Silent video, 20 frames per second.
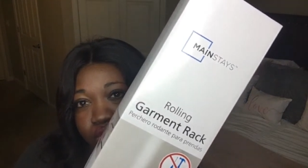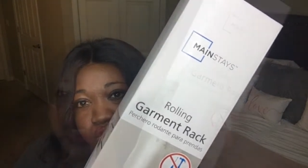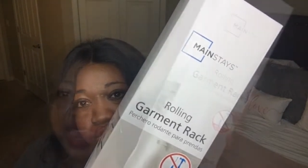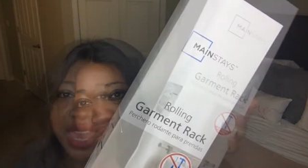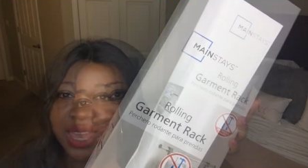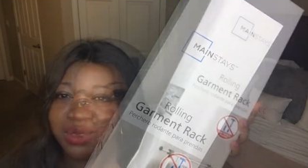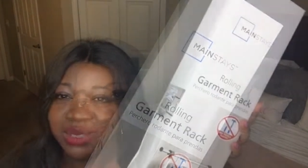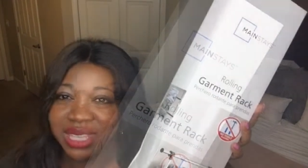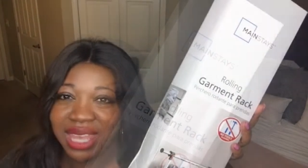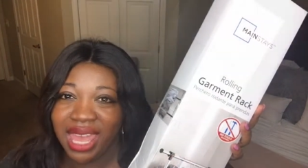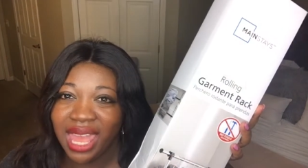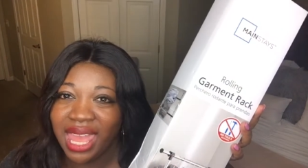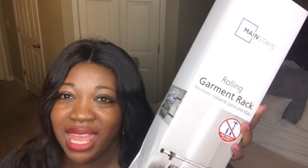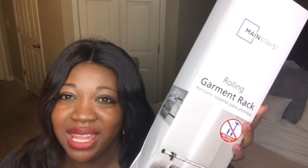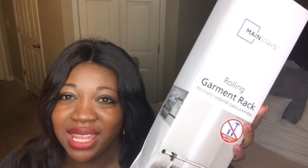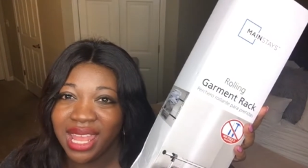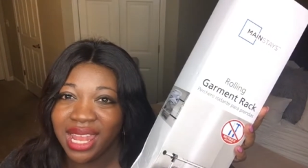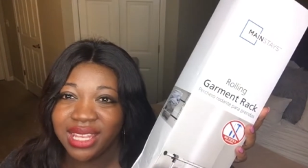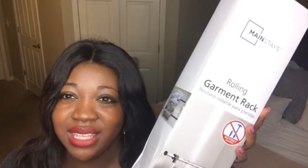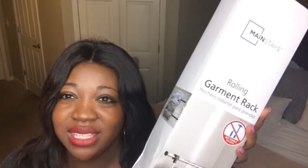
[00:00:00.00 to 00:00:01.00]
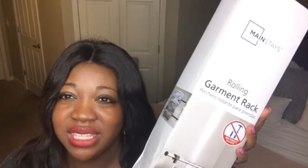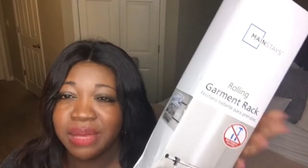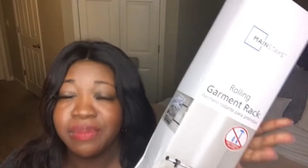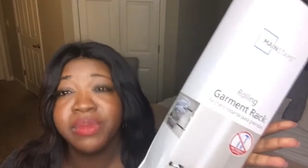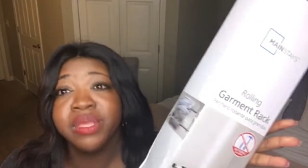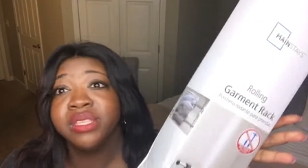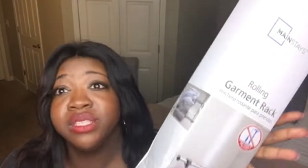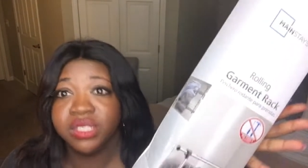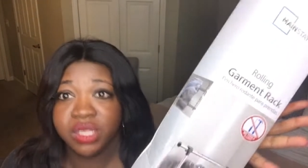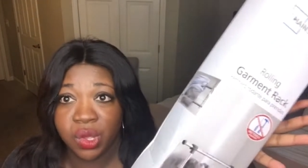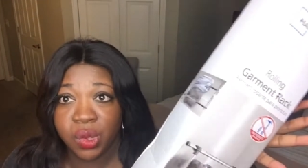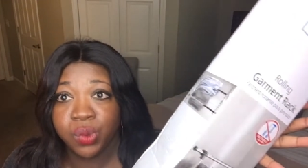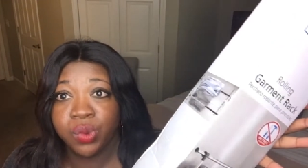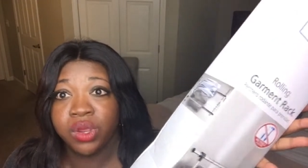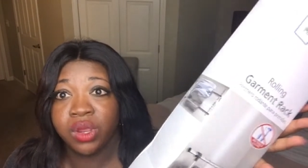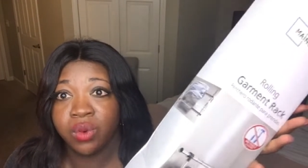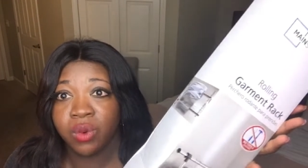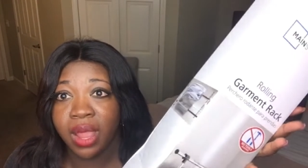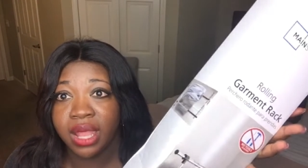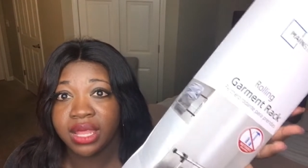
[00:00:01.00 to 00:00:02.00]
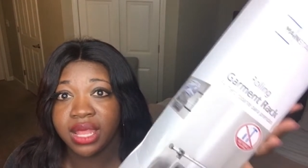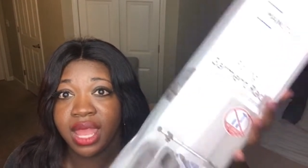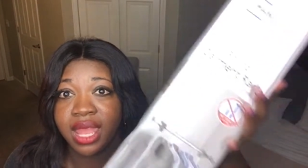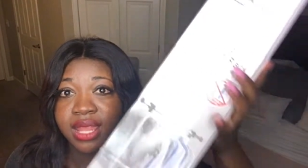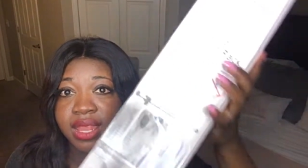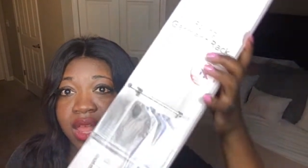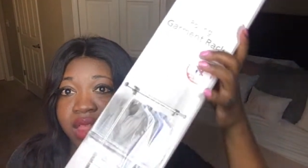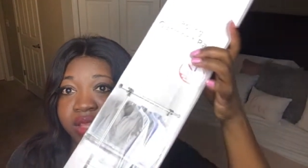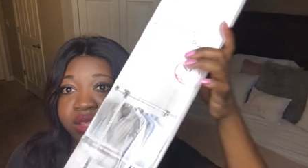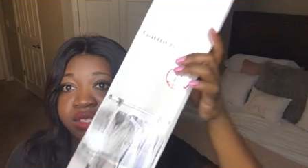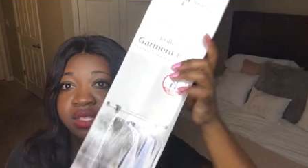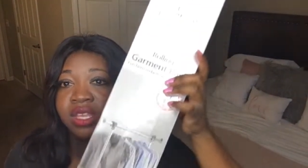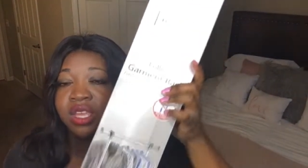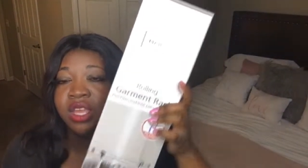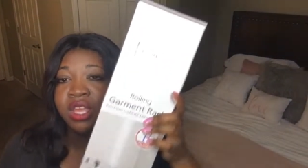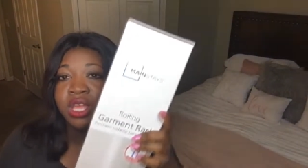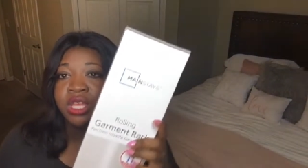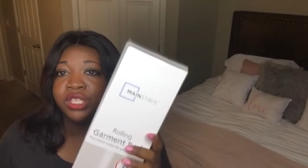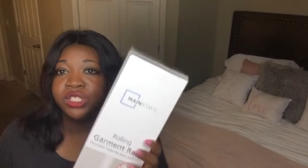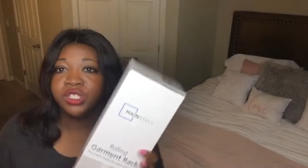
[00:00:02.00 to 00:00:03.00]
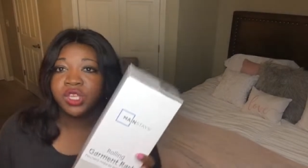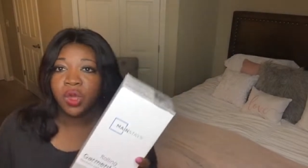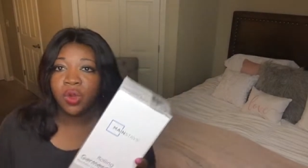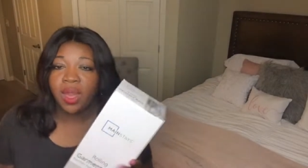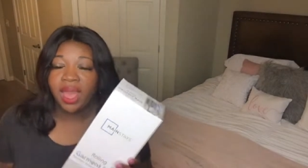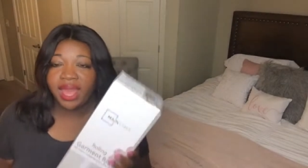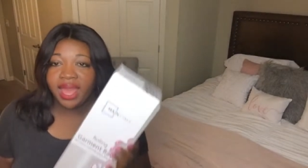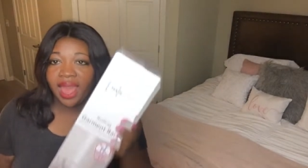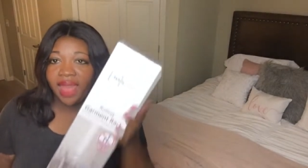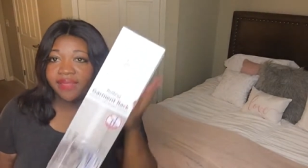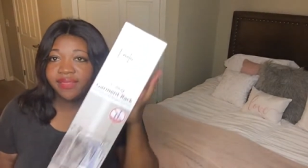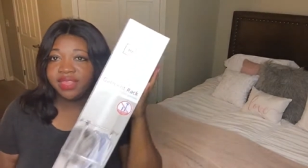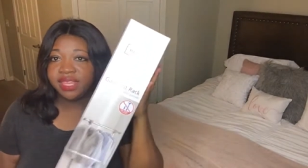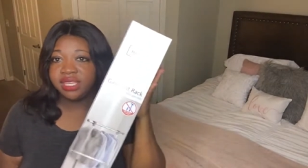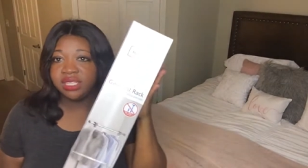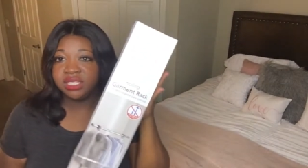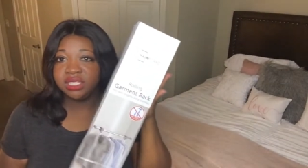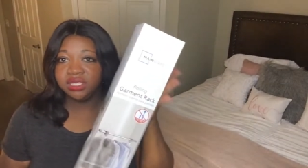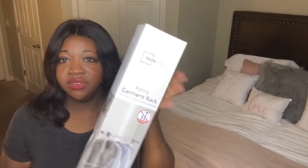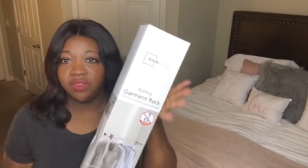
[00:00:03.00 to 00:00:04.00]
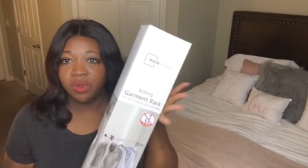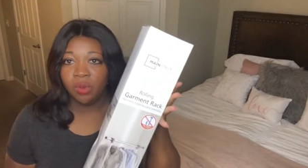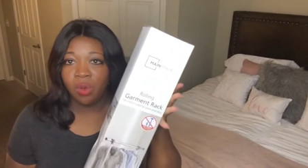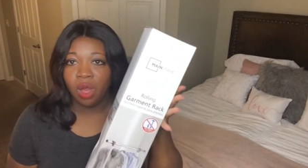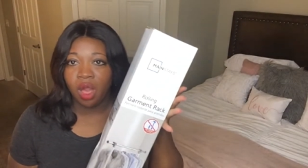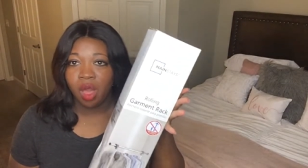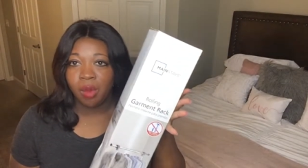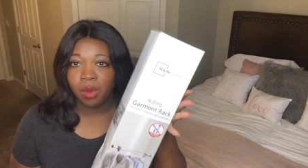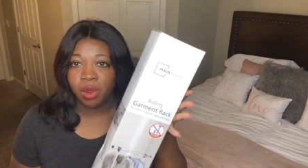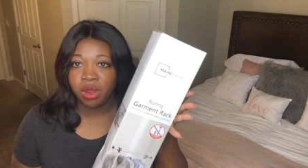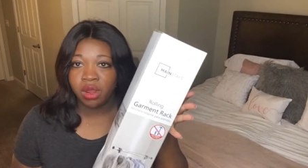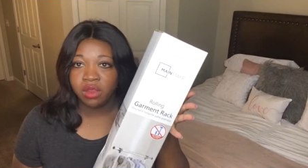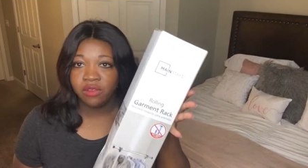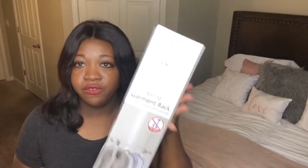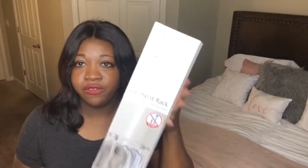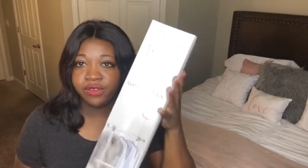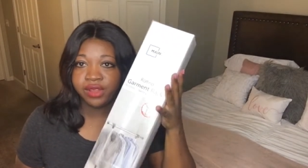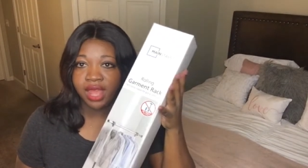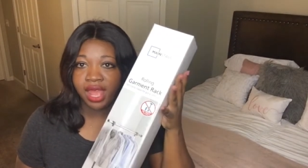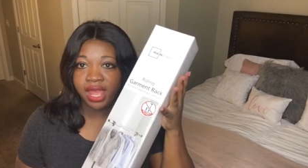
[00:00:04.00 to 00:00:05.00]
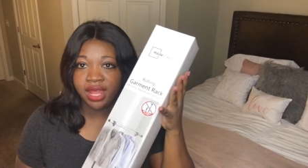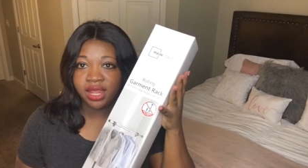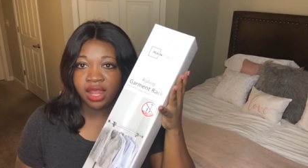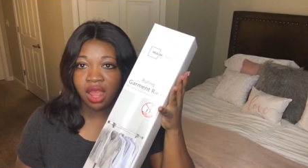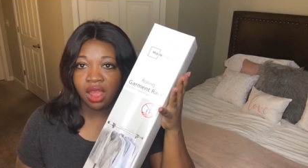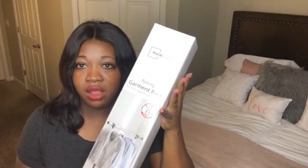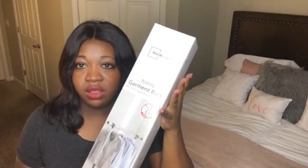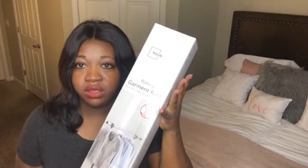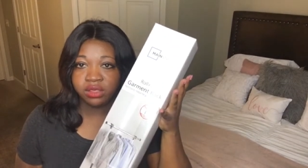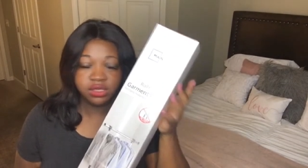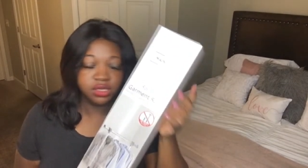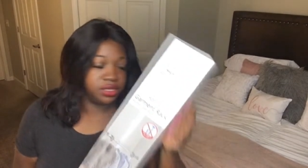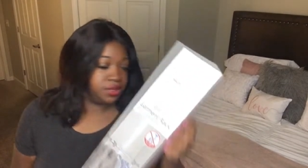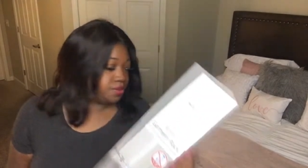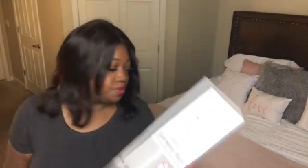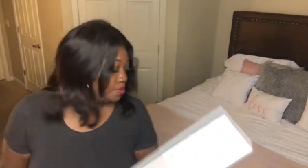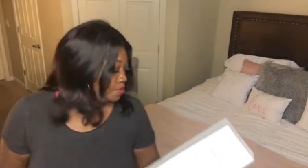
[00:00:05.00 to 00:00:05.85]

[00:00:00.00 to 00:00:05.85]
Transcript: It was like $8.90 something, so we're gonna write $9. So I got this from Walmart for $9.